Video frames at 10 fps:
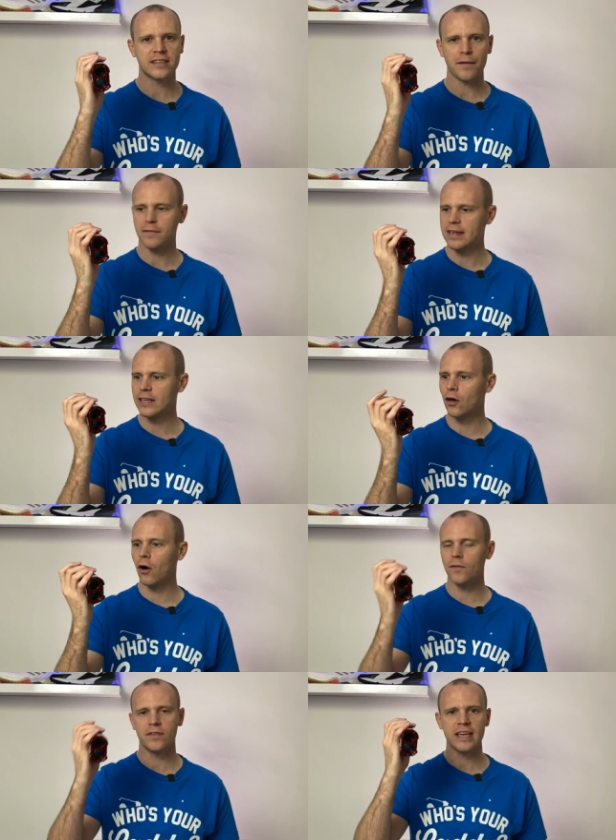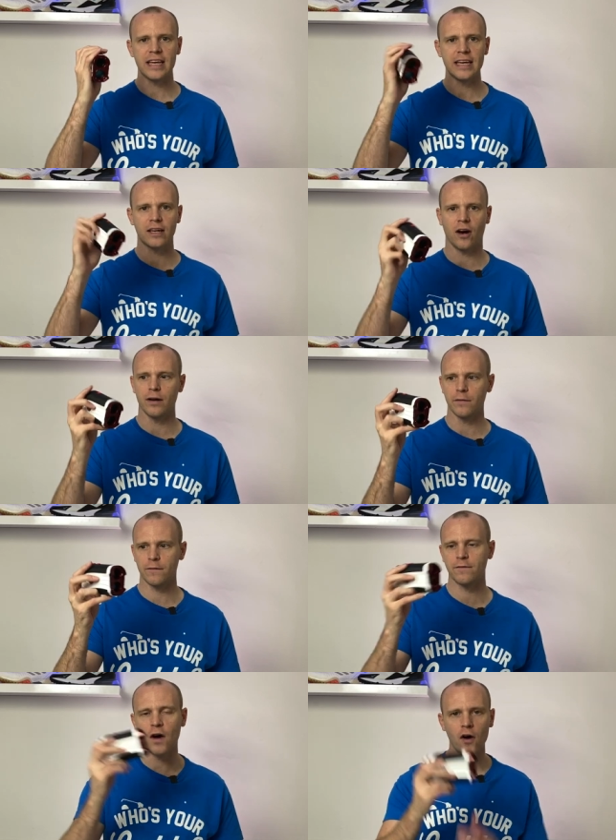definitely got the kind of
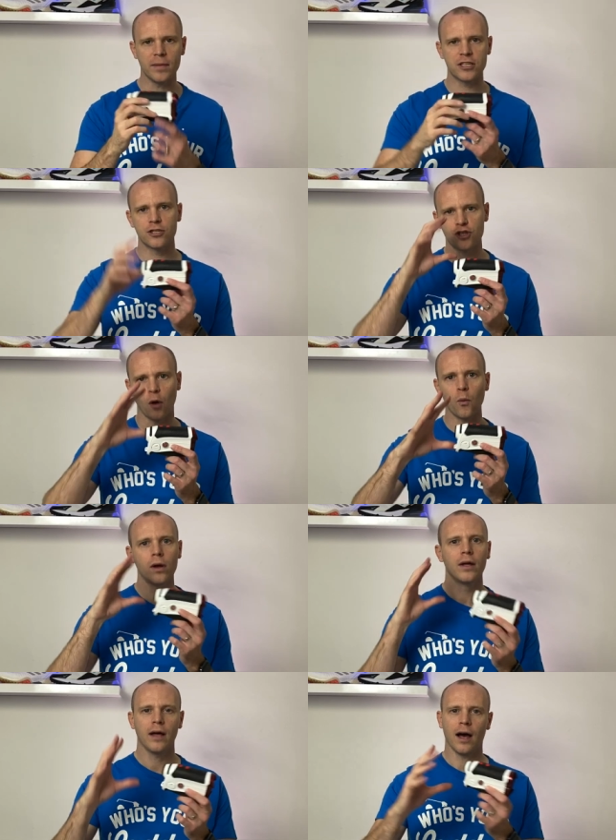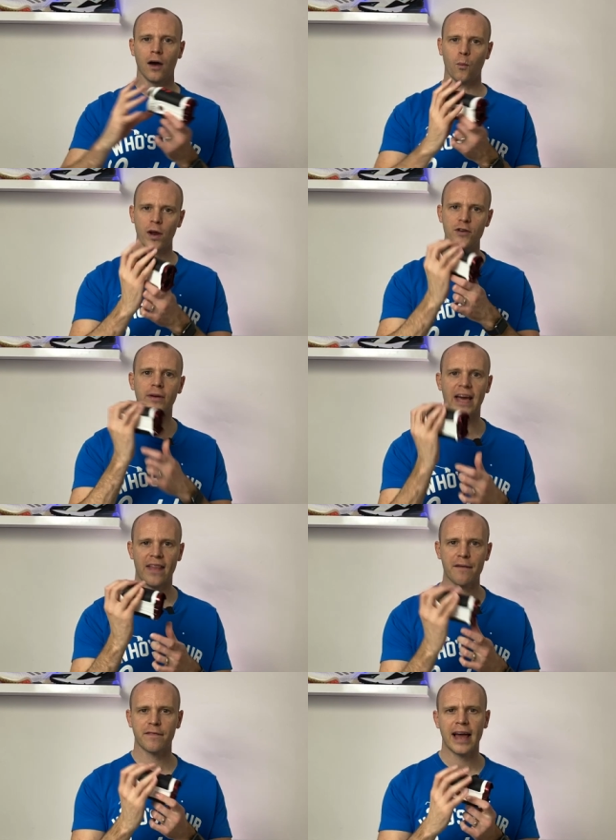firmest jolt uh, when you get
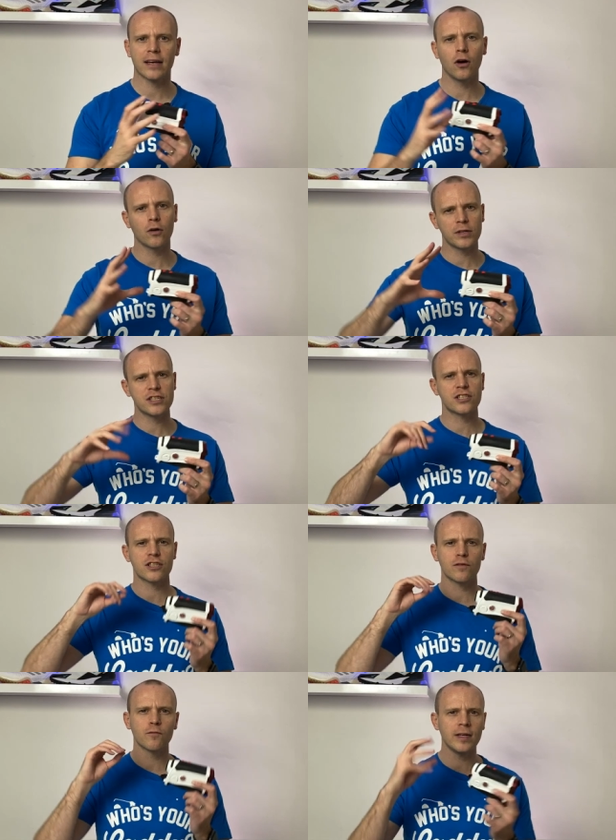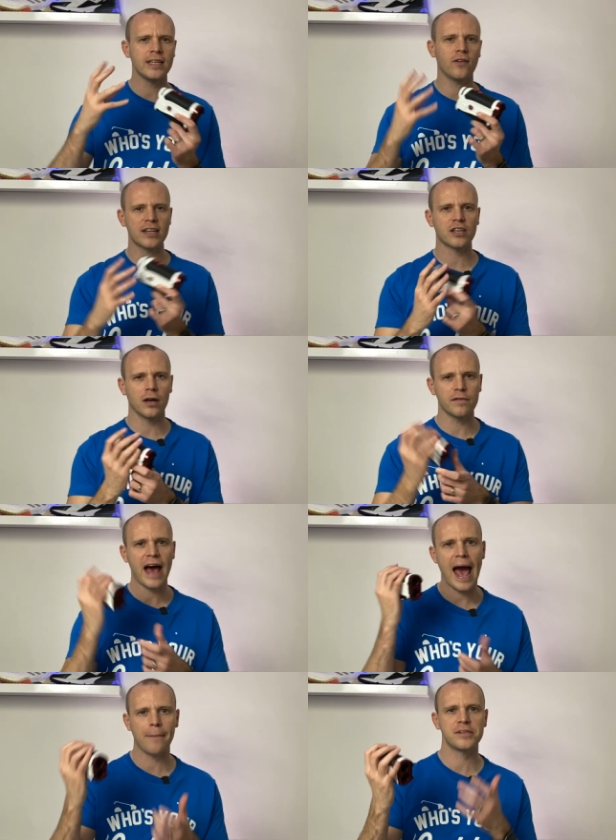that flag lock, which is just a really nice kind of
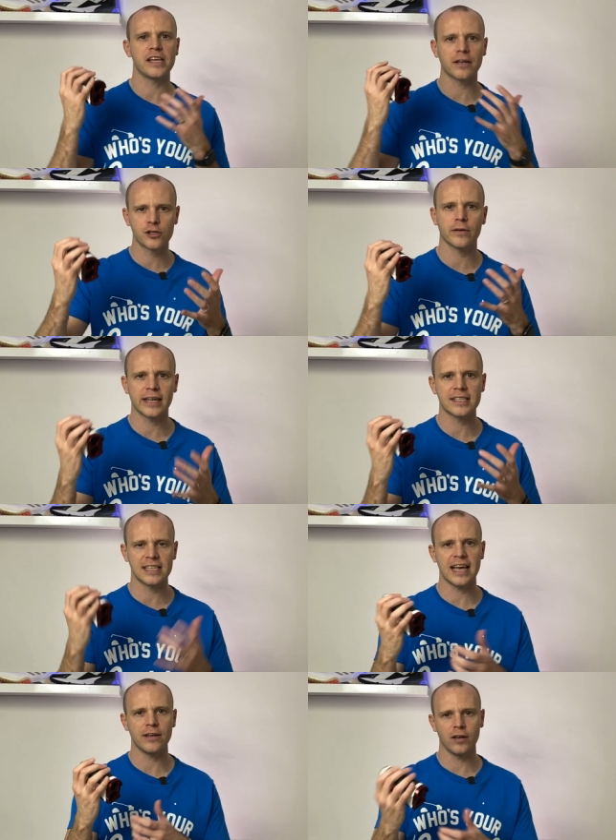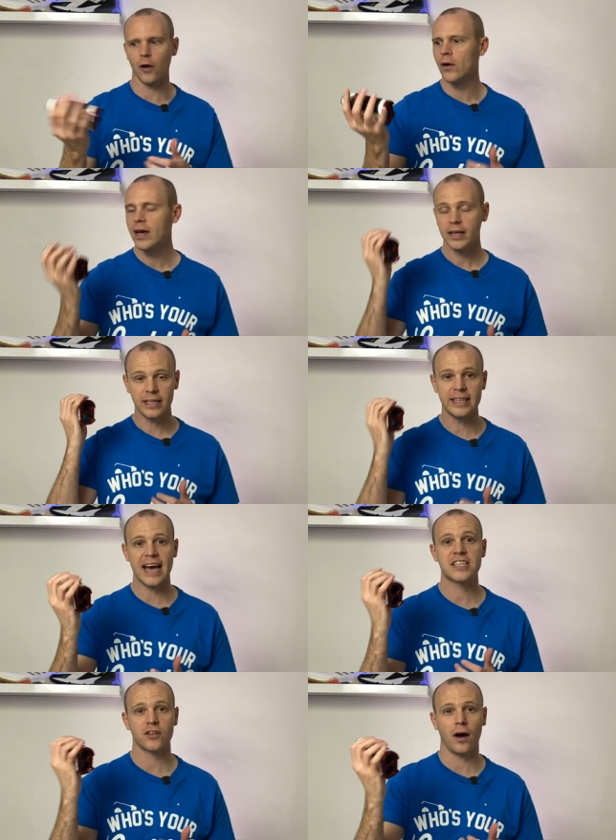haptic trigger to let you know,
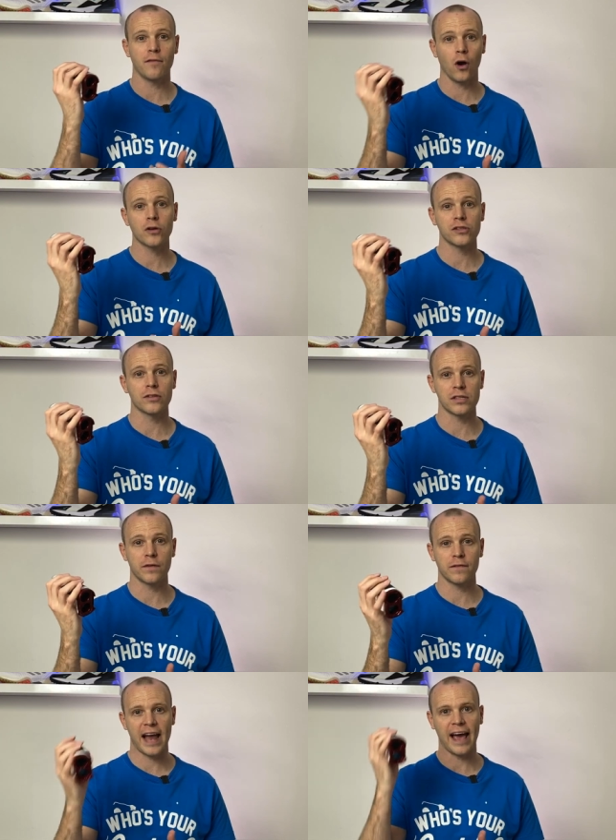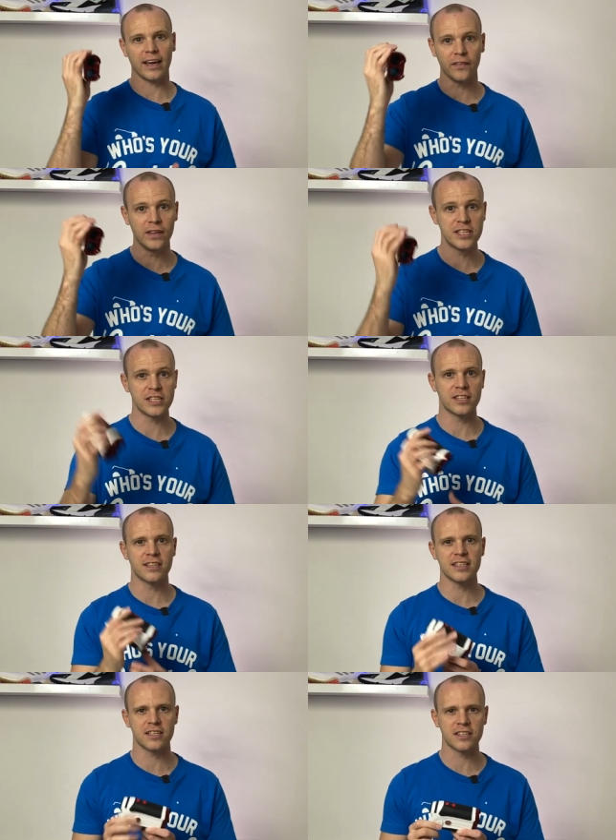yes, I've locked onto the flag and this is the
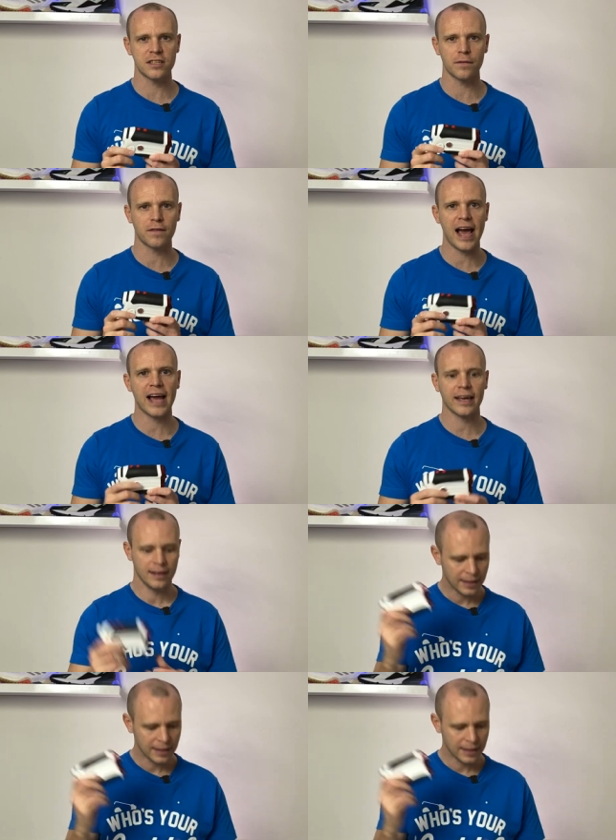distance to the flag.